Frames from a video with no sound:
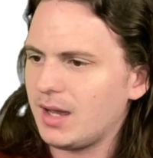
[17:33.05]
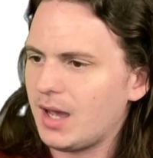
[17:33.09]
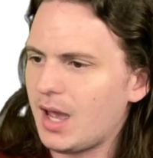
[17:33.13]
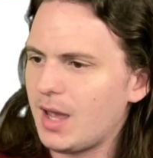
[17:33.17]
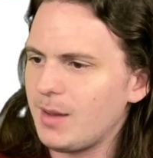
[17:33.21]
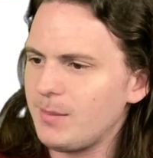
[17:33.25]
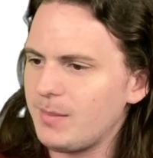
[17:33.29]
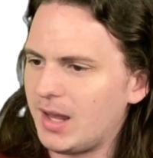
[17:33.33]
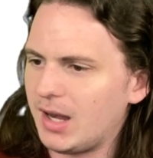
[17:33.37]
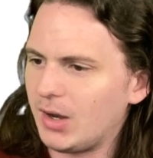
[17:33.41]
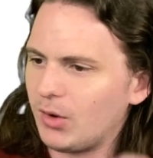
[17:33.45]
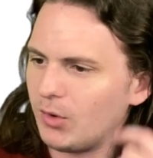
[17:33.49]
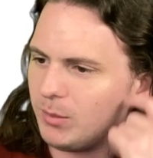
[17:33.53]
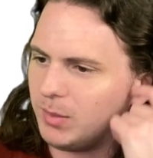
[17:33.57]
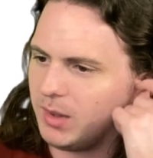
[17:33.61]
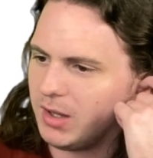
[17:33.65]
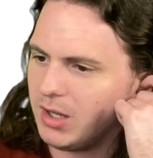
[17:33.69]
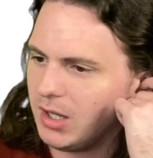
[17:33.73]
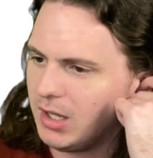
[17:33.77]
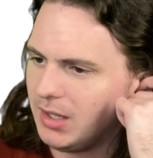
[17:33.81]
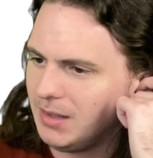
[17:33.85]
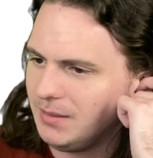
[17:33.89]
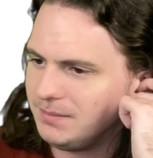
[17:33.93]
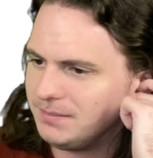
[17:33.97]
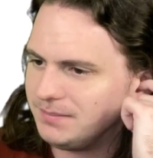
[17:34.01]
I bet it would be
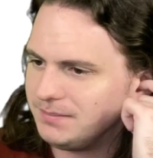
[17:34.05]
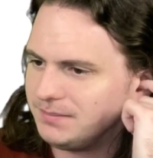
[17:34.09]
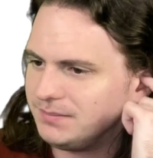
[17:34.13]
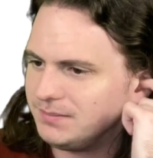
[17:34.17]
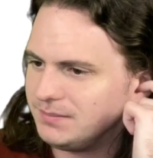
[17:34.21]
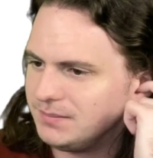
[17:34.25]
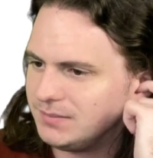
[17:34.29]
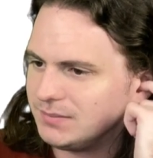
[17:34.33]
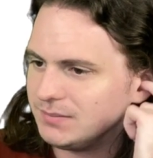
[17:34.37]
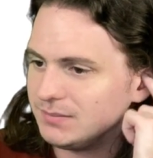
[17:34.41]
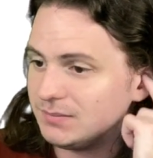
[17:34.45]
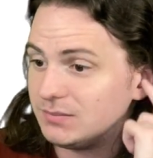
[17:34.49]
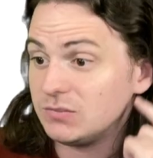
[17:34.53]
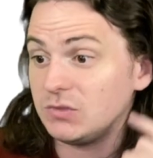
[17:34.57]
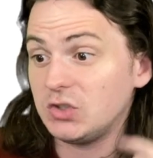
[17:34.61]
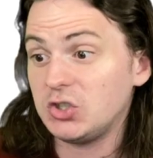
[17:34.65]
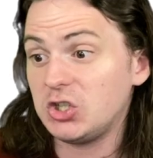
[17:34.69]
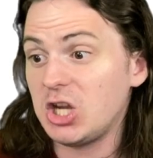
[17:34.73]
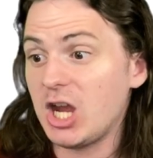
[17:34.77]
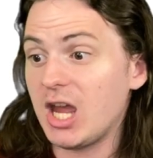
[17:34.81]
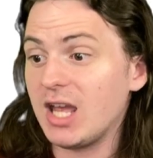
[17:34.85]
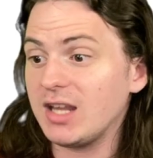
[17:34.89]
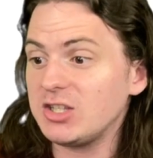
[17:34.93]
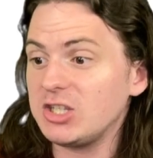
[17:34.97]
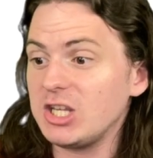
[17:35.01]
good.
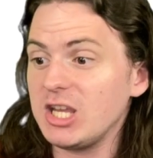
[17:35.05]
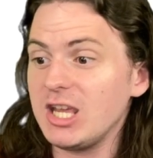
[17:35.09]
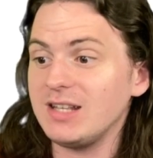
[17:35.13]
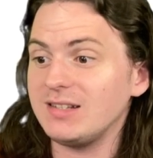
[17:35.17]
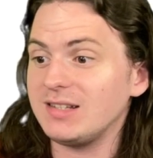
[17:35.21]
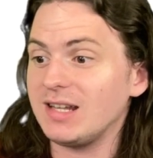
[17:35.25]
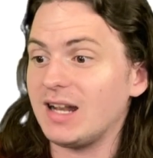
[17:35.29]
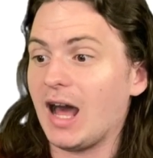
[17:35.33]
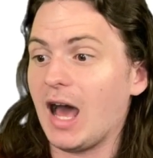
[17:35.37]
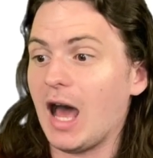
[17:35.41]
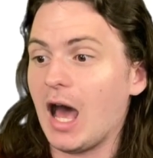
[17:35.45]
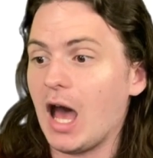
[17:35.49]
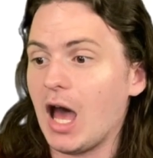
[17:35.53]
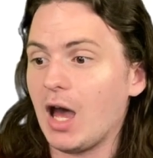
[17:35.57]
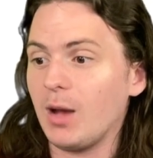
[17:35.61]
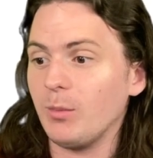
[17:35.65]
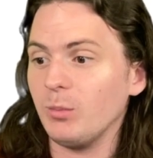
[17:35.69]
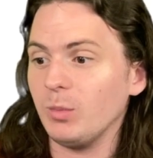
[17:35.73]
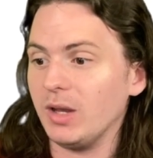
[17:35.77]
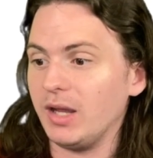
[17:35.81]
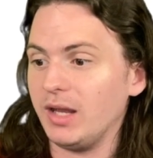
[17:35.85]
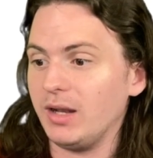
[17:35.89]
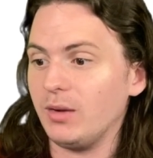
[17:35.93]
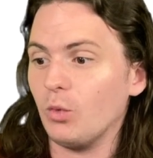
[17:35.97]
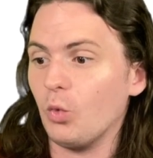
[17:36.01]
Chansey is an
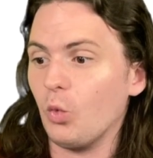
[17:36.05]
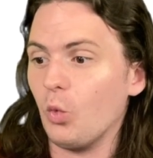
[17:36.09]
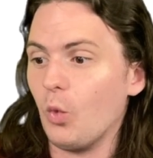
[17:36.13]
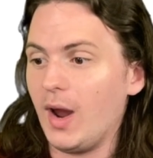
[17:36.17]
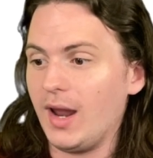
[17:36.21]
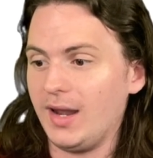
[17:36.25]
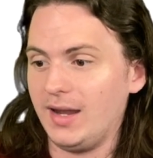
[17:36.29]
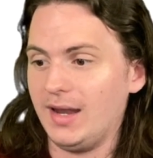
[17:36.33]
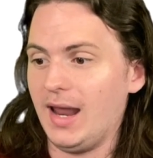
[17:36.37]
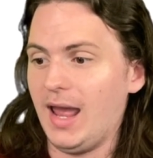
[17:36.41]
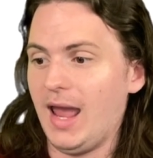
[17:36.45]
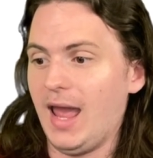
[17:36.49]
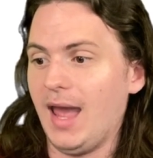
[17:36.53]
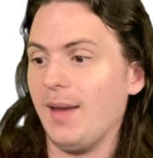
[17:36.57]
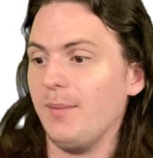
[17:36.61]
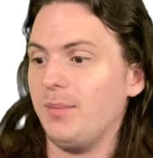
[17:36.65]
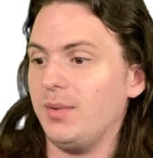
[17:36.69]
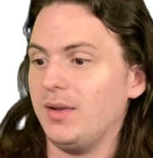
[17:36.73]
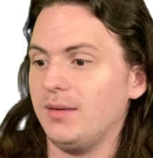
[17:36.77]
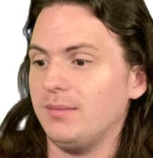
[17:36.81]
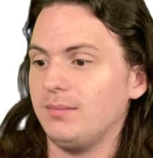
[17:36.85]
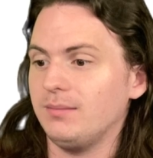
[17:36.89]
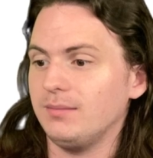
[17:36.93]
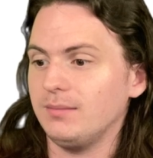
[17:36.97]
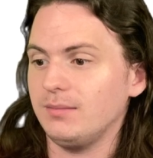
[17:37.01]
omelet waiting to
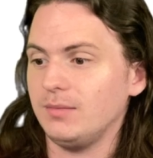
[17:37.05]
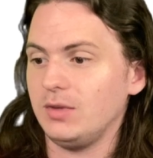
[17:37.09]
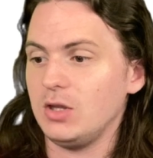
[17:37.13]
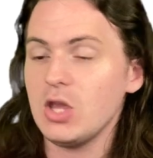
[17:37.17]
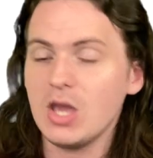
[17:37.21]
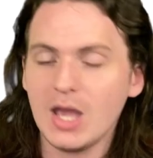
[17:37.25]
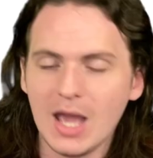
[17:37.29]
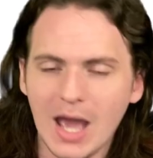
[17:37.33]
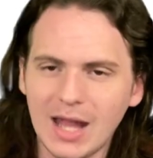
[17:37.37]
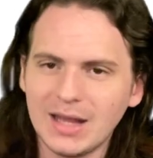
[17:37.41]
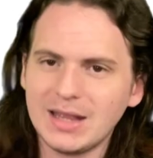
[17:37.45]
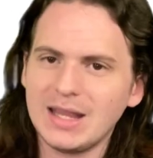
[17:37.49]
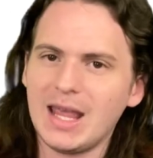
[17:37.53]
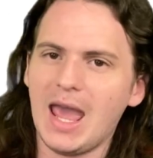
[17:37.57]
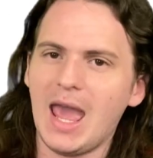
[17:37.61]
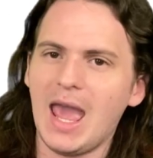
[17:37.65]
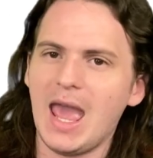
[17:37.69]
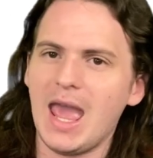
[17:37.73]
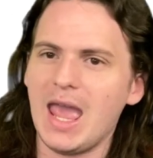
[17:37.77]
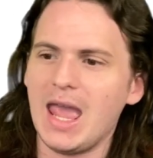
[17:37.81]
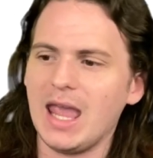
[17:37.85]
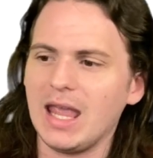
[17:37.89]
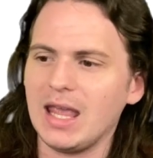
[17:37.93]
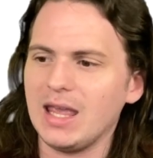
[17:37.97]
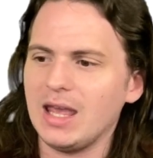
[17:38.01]
happen. You got the
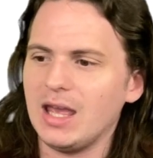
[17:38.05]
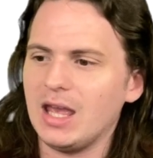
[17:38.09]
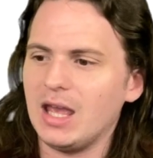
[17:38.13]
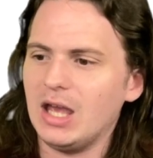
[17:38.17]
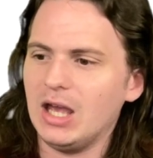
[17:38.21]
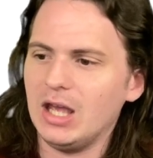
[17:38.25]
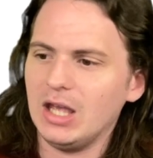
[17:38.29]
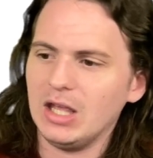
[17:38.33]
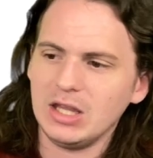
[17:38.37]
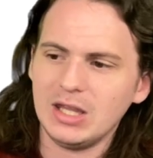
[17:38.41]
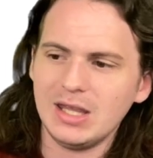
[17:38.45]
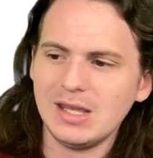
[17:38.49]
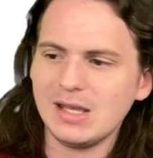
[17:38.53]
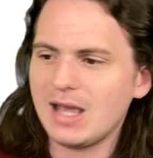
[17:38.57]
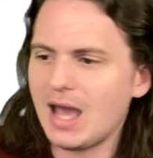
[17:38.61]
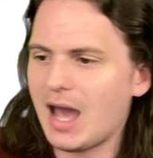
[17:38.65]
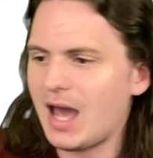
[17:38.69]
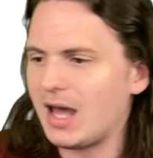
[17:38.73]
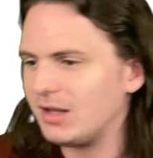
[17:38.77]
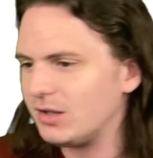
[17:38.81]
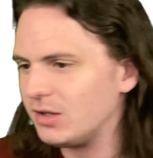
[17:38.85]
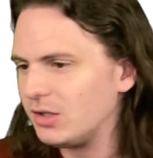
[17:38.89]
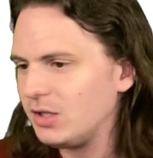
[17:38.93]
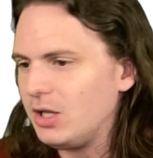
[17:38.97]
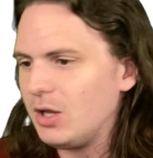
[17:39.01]
egg. You
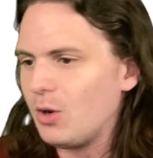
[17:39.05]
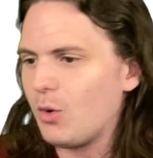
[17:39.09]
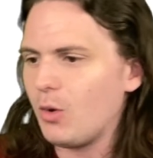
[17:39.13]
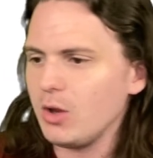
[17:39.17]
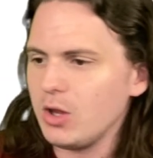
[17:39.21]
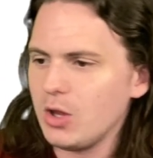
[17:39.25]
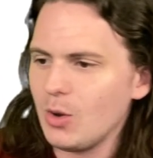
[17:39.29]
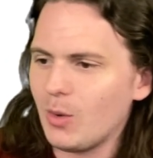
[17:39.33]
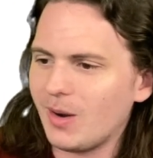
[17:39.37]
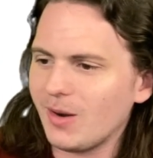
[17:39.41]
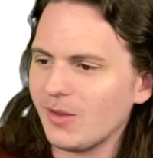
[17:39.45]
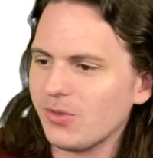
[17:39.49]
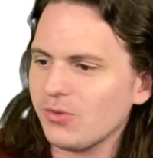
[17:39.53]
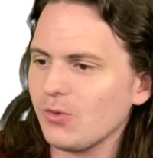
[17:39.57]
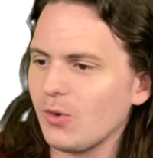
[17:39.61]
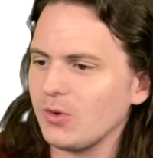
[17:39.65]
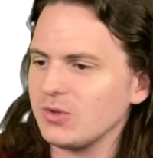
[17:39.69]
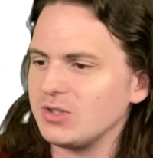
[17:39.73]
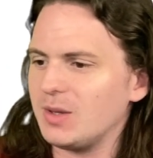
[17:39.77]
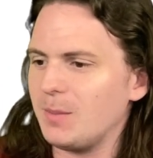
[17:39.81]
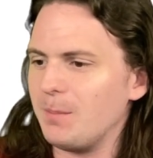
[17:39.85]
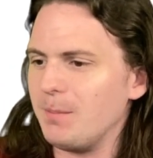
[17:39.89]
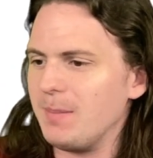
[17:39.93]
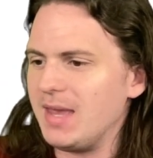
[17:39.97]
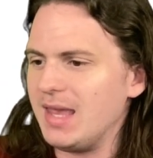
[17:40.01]
got, you know, you want to throw
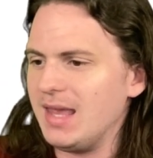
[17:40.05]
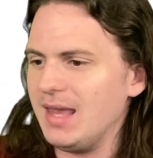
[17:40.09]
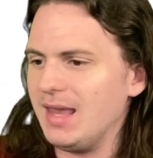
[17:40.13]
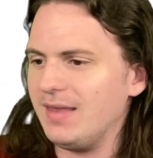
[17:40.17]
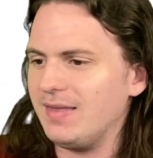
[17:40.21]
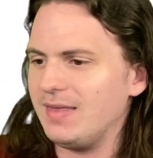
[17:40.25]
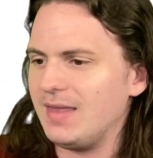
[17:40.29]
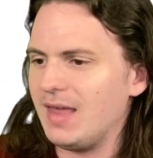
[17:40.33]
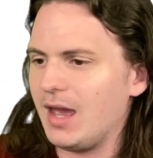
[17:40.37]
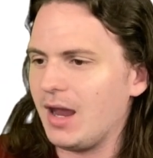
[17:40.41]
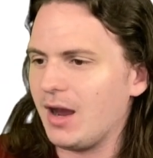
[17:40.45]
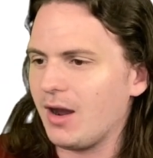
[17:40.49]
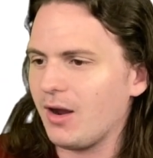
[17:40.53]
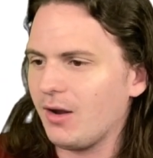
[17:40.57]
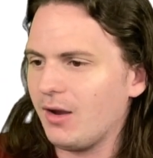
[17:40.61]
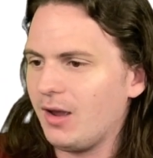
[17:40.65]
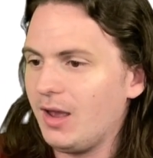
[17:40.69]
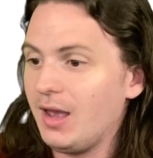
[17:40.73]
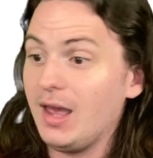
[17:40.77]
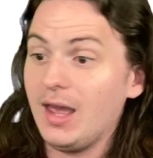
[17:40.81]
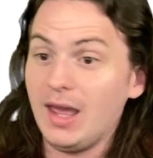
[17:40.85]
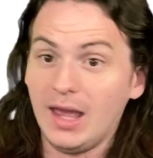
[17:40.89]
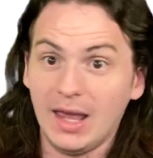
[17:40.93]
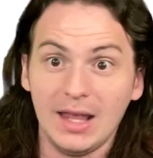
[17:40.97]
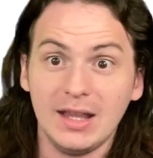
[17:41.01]
some meat in there.
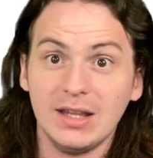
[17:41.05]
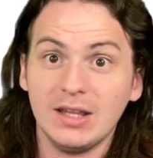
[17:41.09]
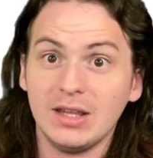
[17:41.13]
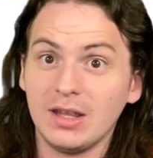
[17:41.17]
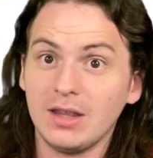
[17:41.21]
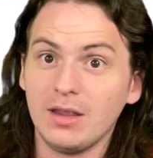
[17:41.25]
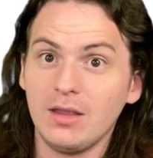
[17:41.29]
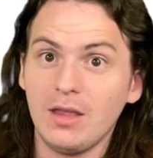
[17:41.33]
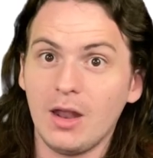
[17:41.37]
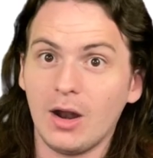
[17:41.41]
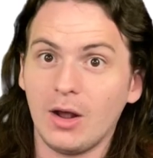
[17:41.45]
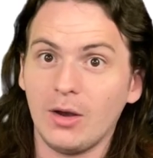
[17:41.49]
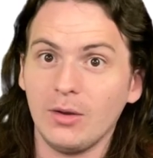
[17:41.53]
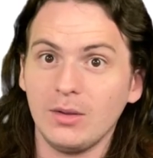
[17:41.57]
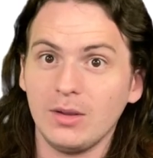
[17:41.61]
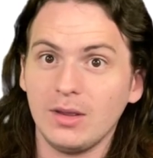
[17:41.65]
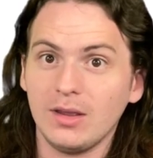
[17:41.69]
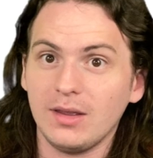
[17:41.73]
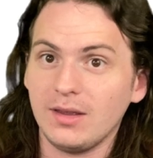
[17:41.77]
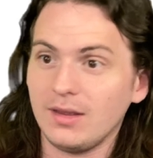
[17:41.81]
It, you know,